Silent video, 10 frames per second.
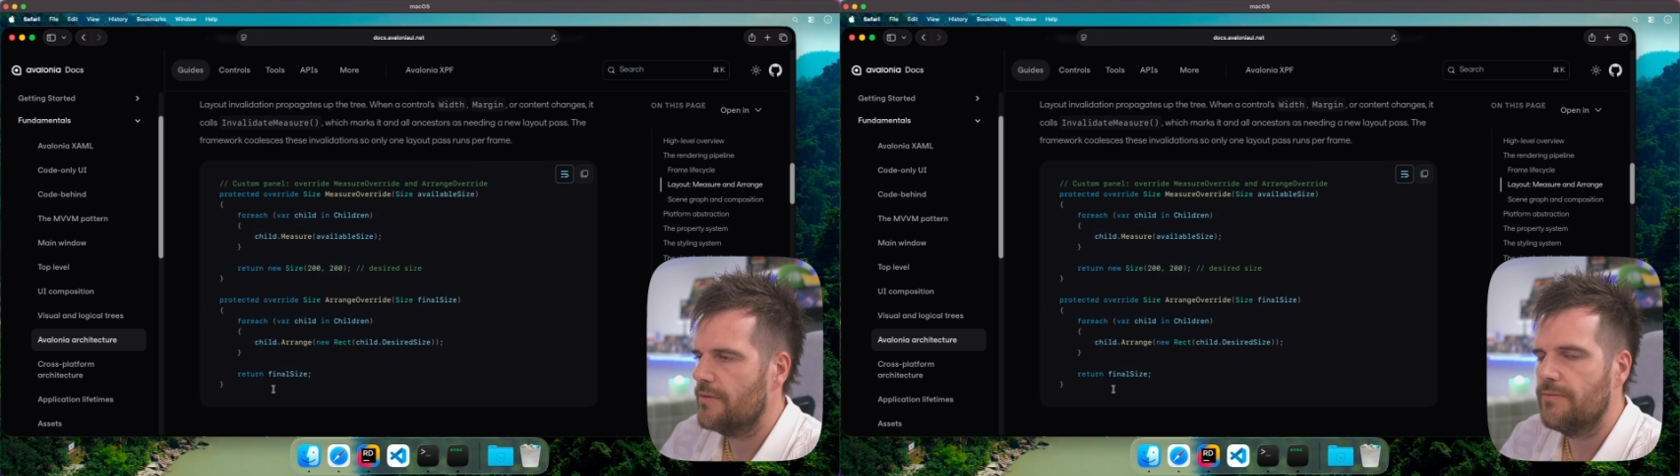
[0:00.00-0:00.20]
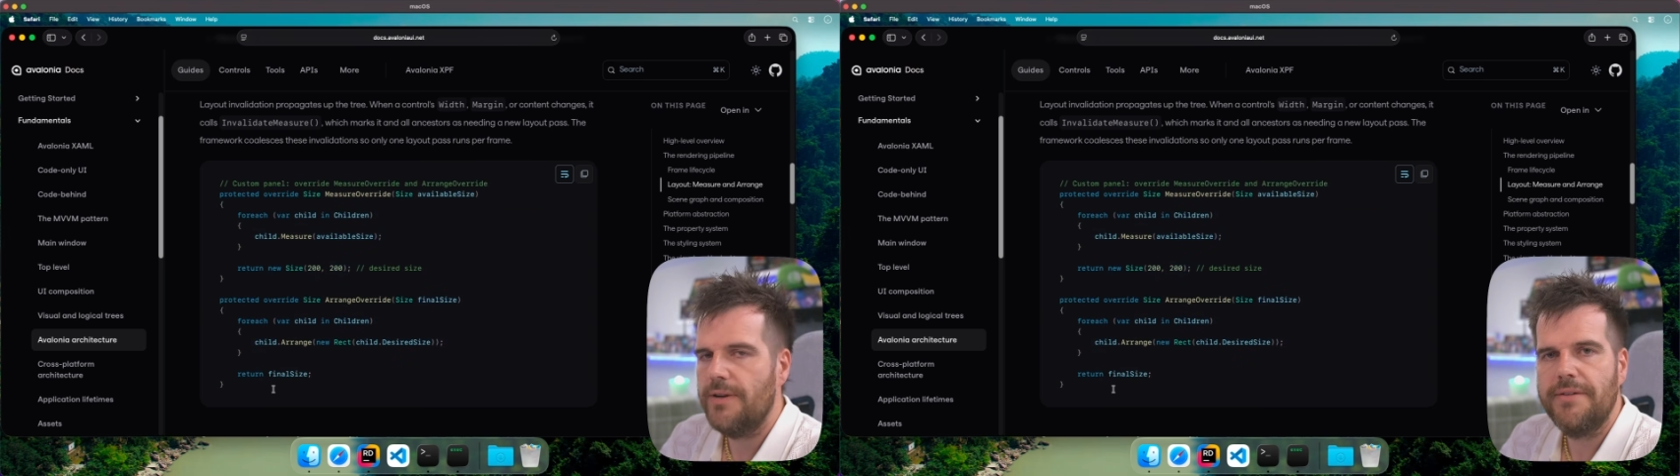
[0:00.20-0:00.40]

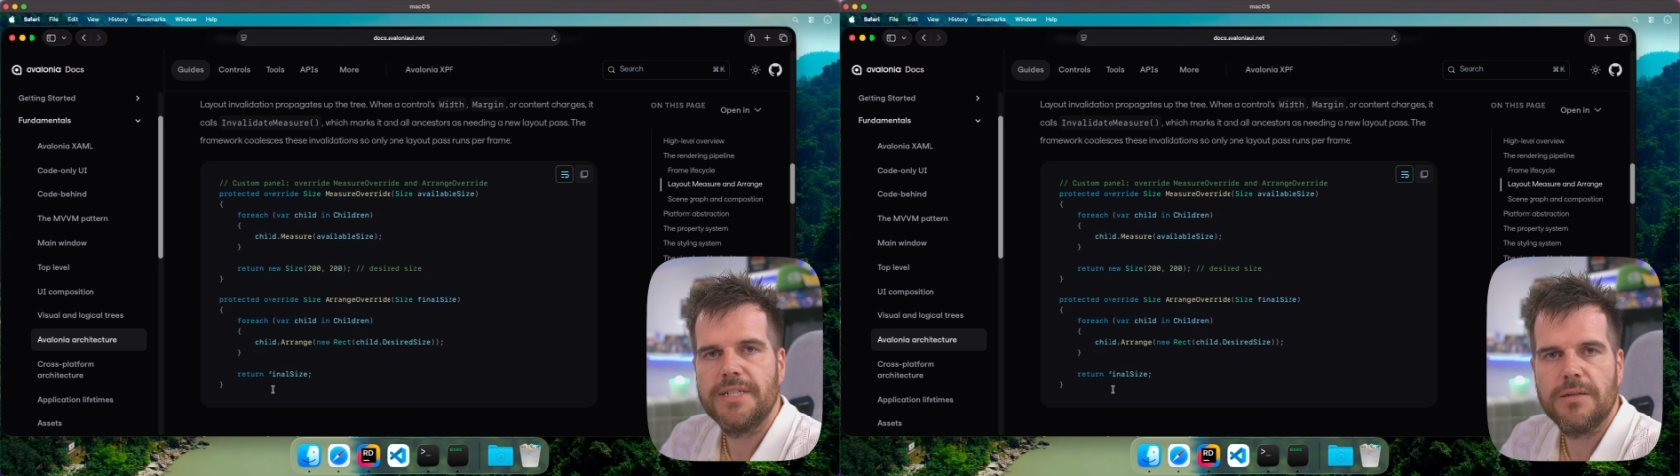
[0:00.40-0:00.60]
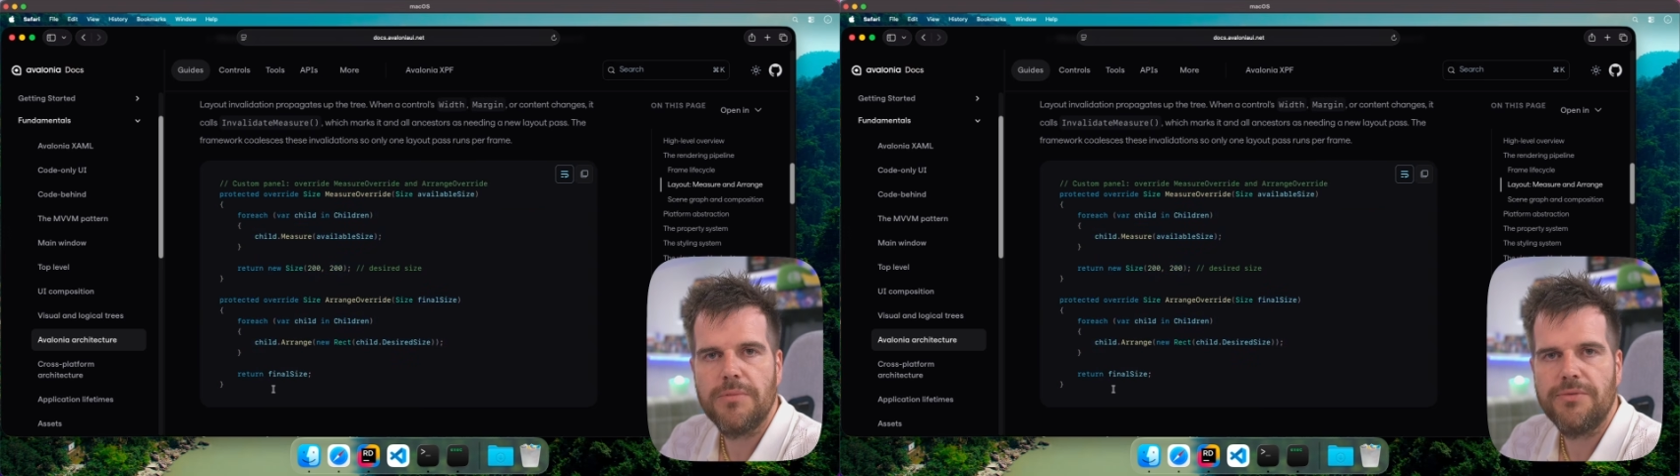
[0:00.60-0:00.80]
very
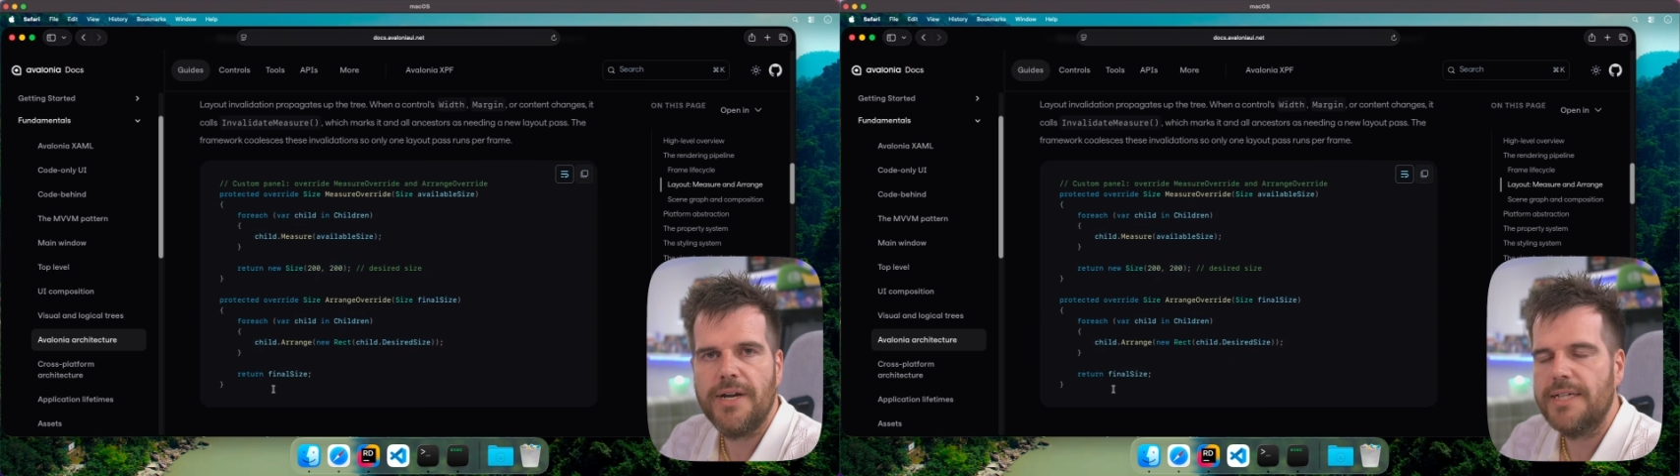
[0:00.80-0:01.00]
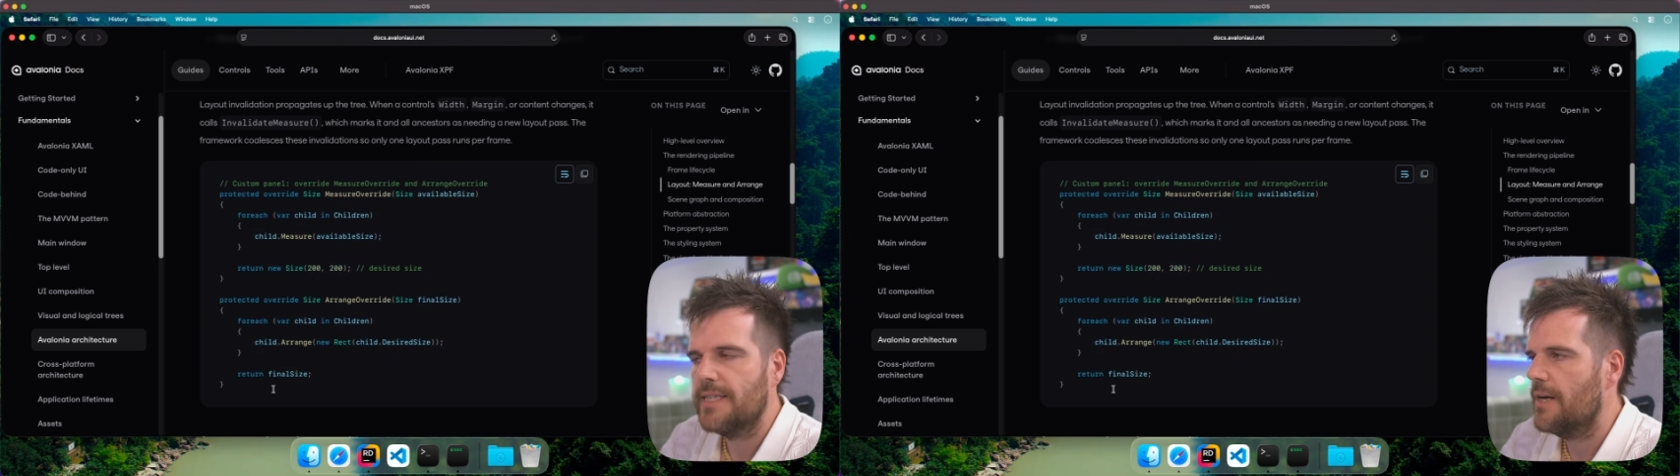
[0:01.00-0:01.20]

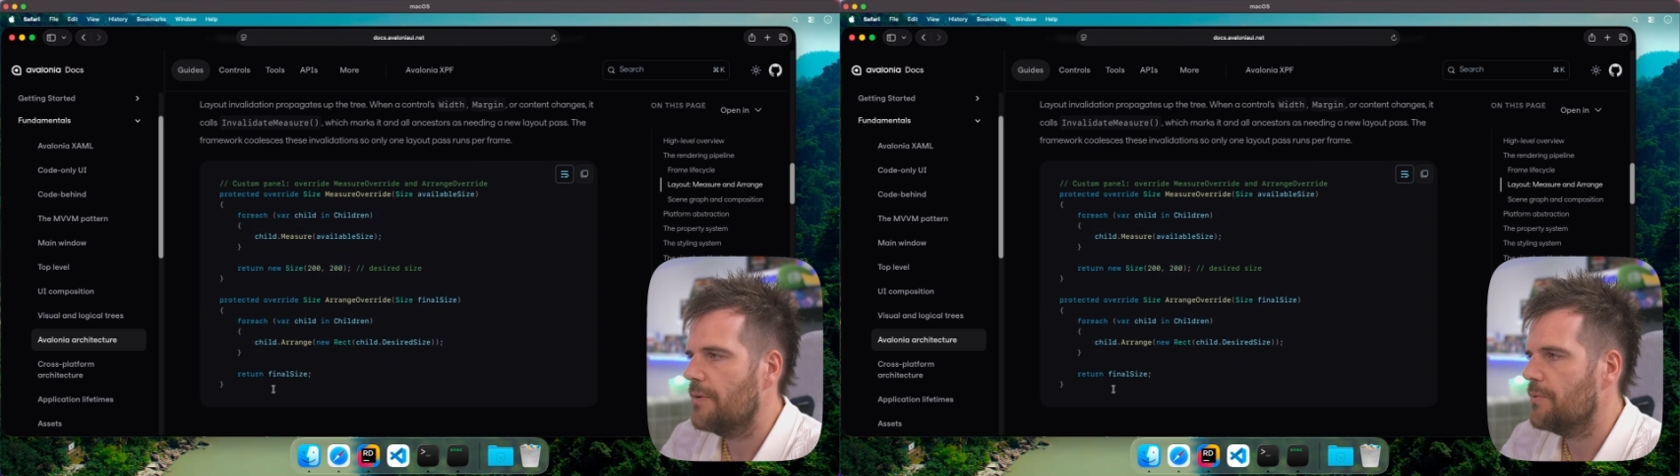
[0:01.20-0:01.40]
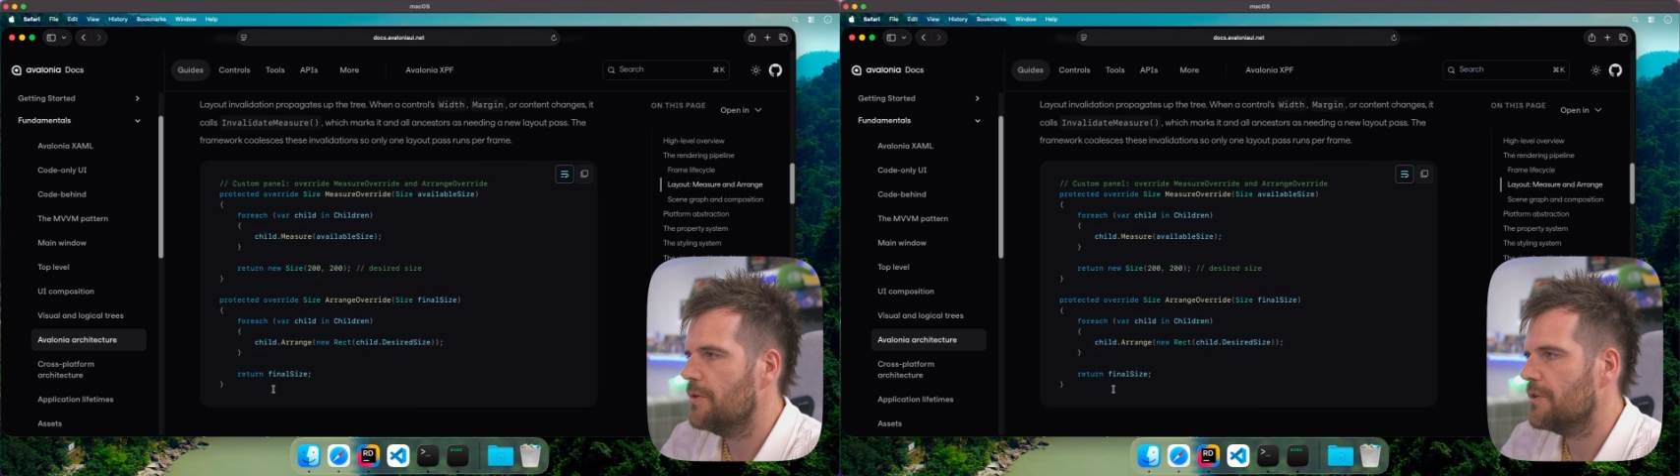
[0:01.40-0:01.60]
simplified in how
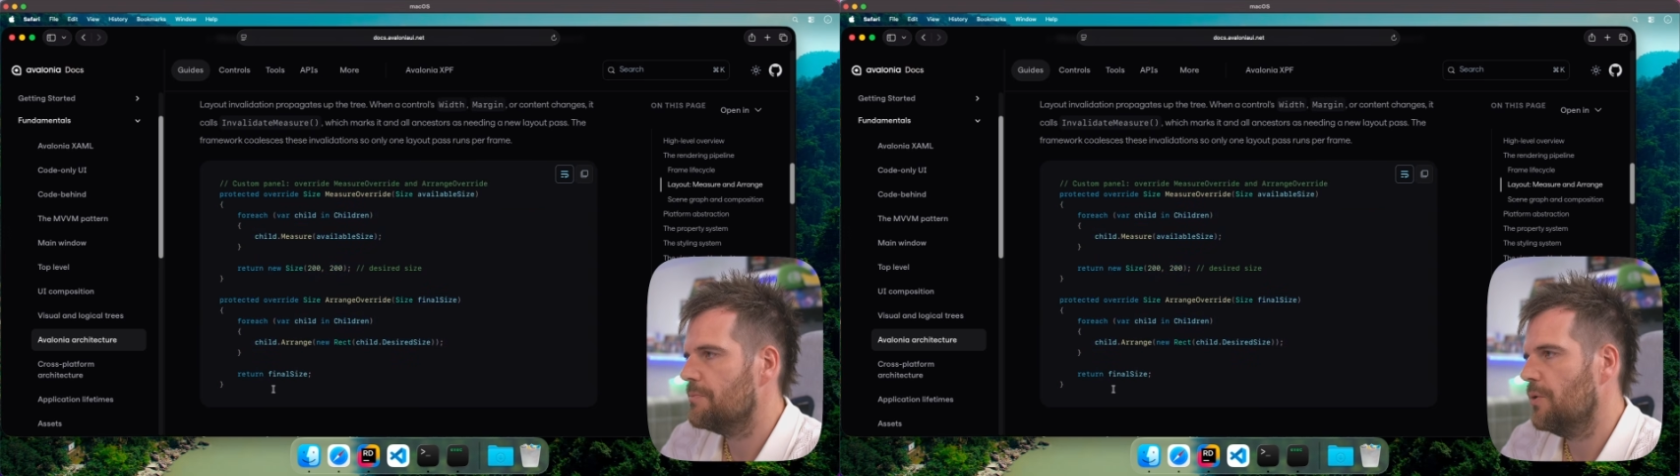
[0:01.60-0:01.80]
it works,